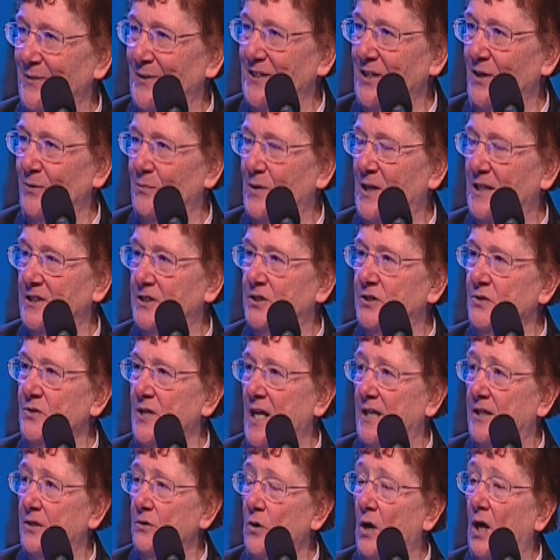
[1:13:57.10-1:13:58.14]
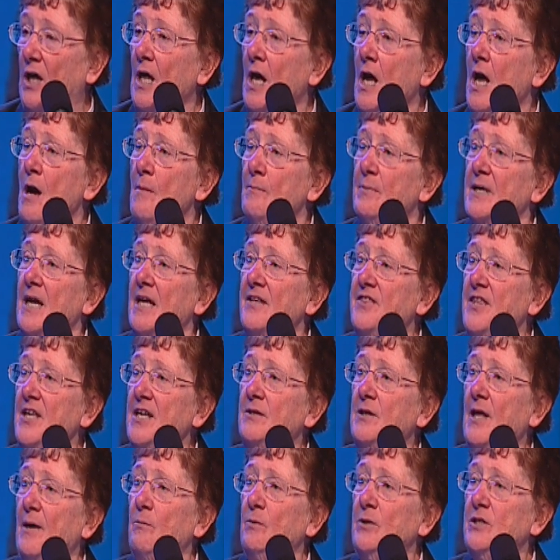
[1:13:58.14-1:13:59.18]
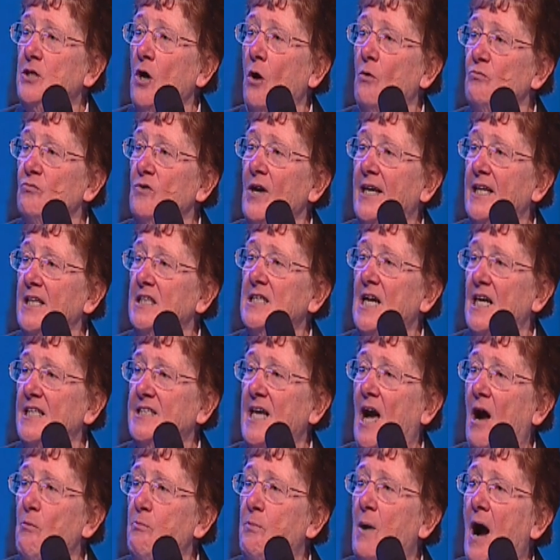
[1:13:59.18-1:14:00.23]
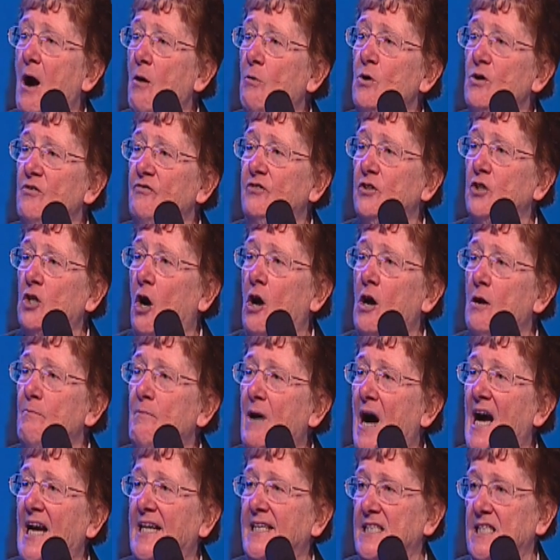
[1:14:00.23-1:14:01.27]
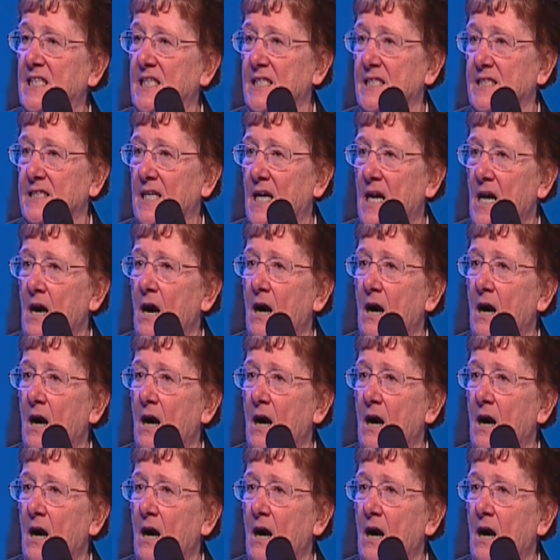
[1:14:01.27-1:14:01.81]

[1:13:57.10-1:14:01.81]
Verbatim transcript: we don't want to do that at all. But I think that we don't recognize how powerful our mind is.